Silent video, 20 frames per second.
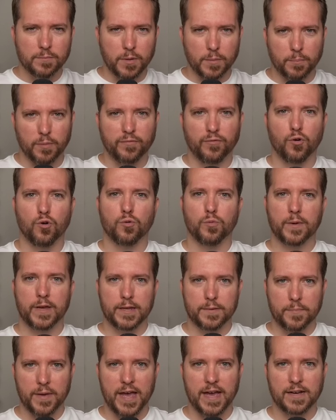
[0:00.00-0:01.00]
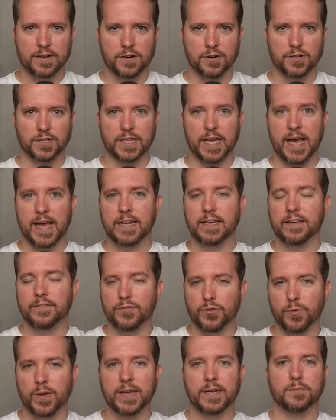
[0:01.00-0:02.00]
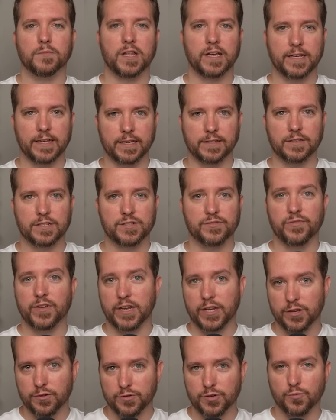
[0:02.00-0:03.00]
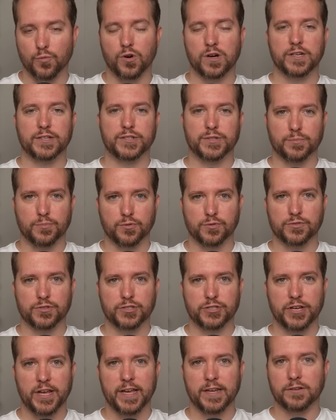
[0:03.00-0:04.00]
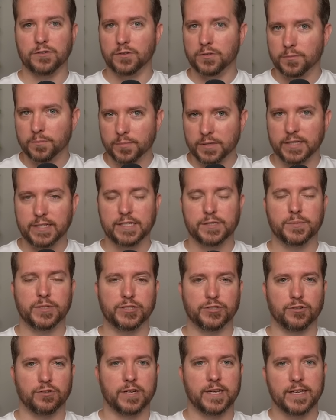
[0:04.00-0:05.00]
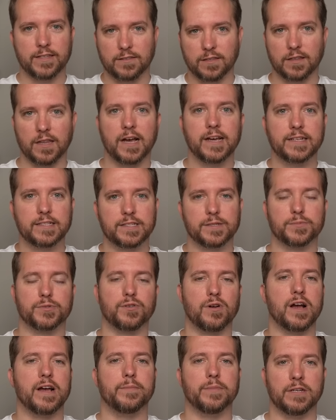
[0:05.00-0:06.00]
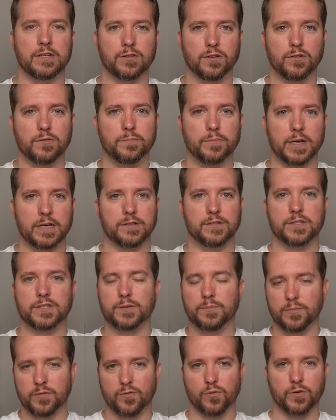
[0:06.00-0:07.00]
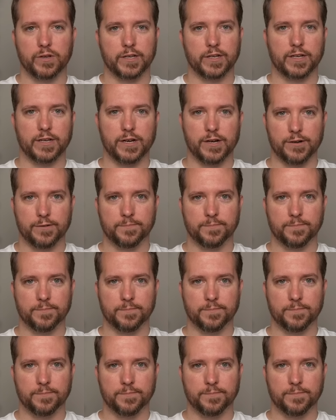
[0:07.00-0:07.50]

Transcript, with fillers: But before we unpack all that, if you end up liking this video and you want to support the channel, please be sure to hit the like, subscribe, and alert bells before you go.